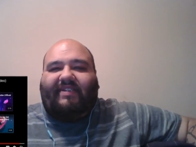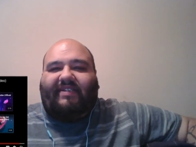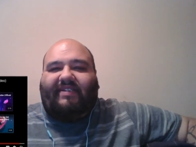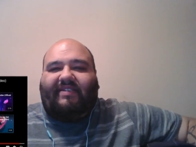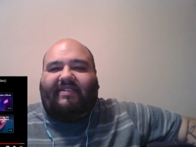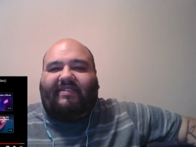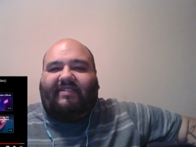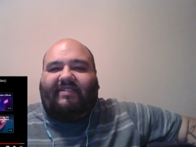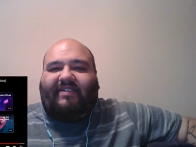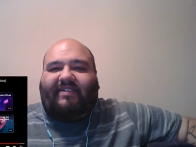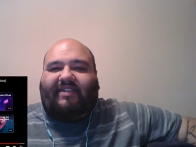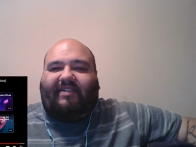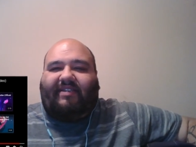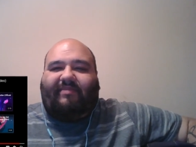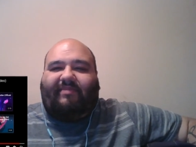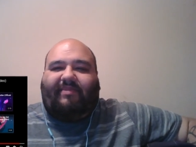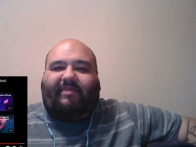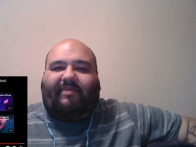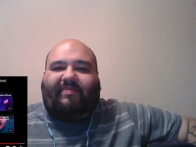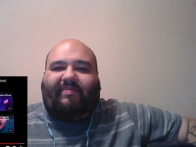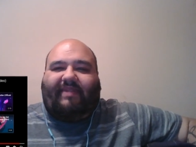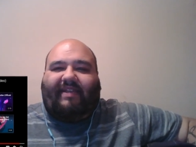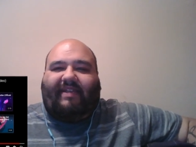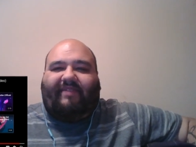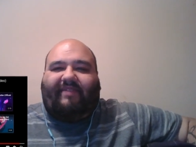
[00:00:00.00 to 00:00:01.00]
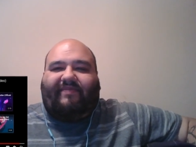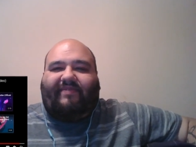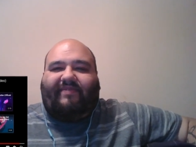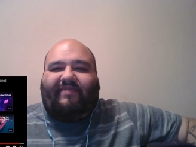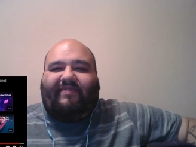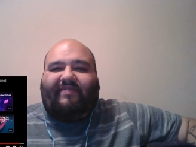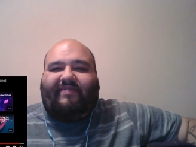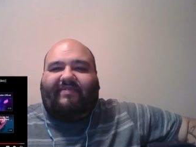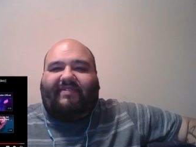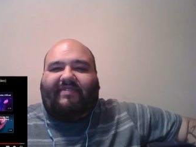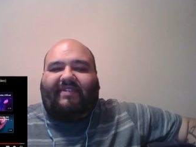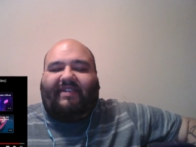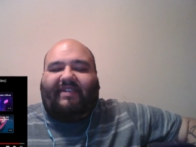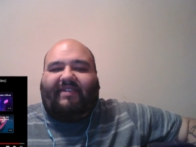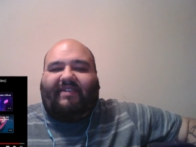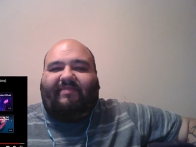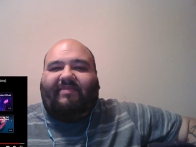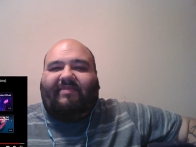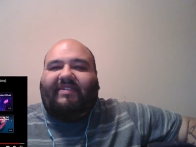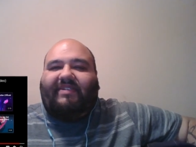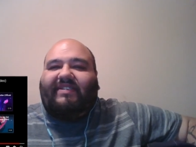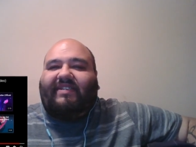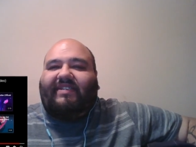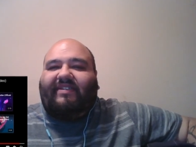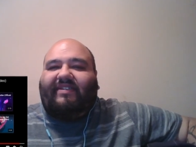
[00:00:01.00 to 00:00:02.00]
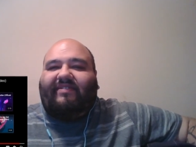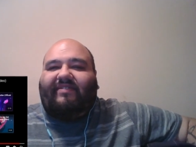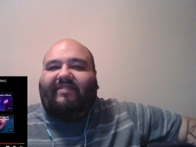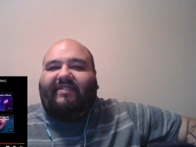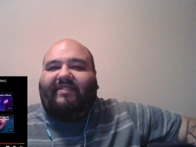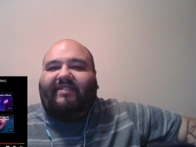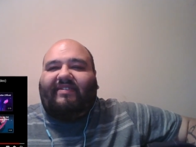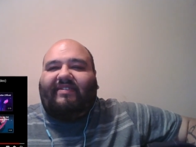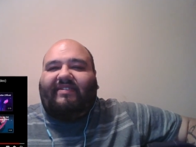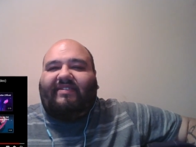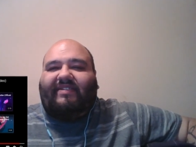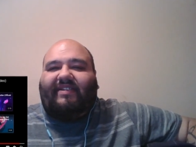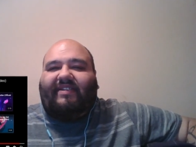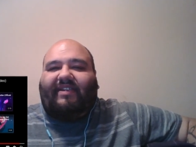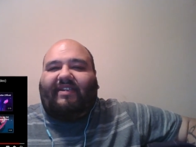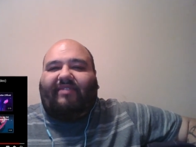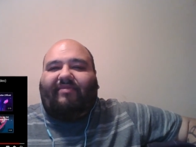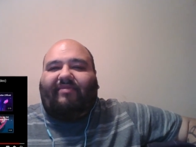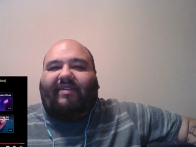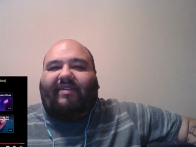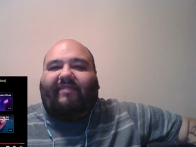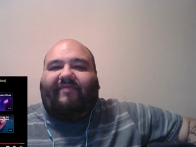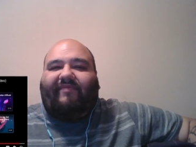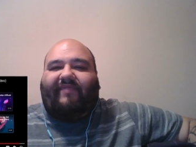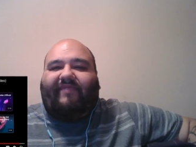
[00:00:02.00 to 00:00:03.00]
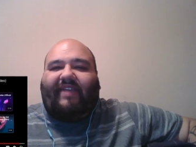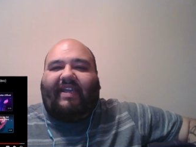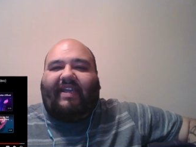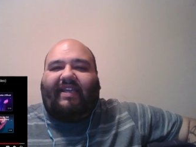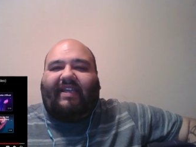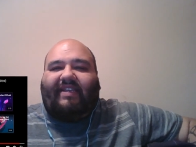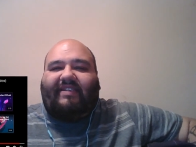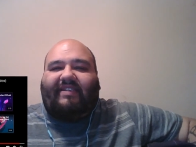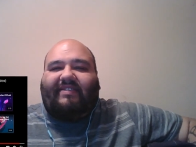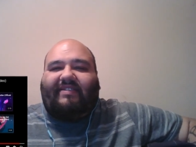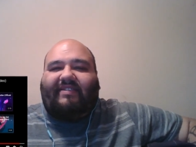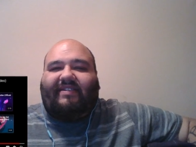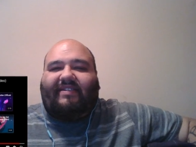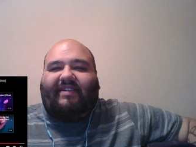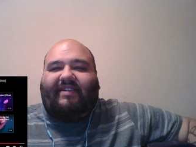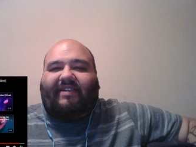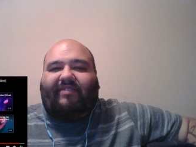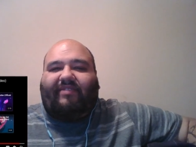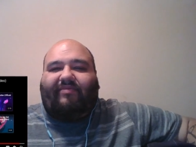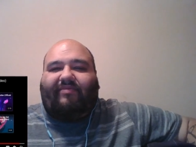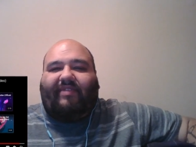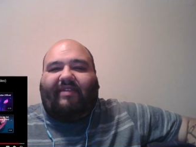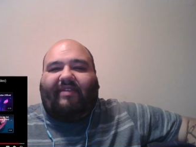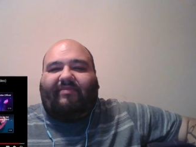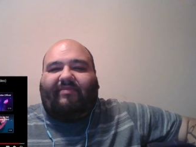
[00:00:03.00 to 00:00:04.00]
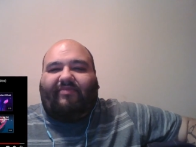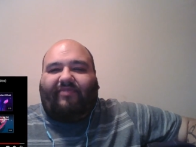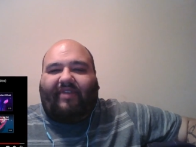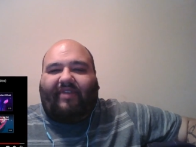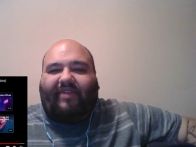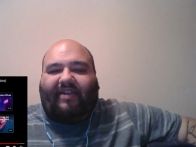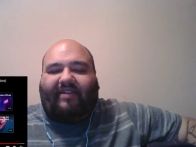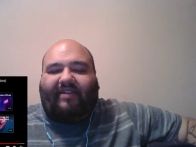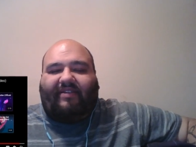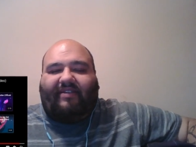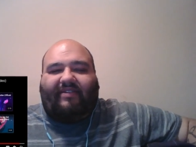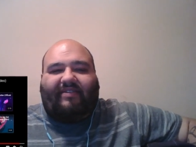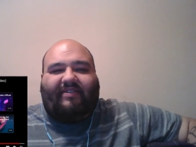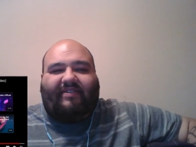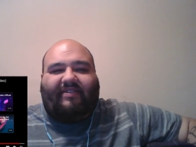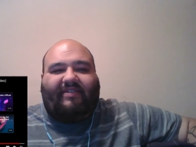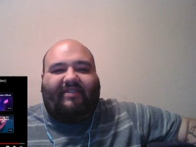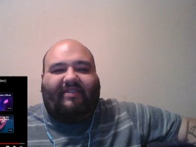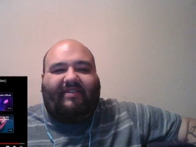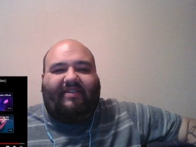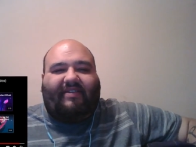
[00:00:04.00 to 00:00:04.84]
she can be playful she can be serious she can rap fast she can rap regular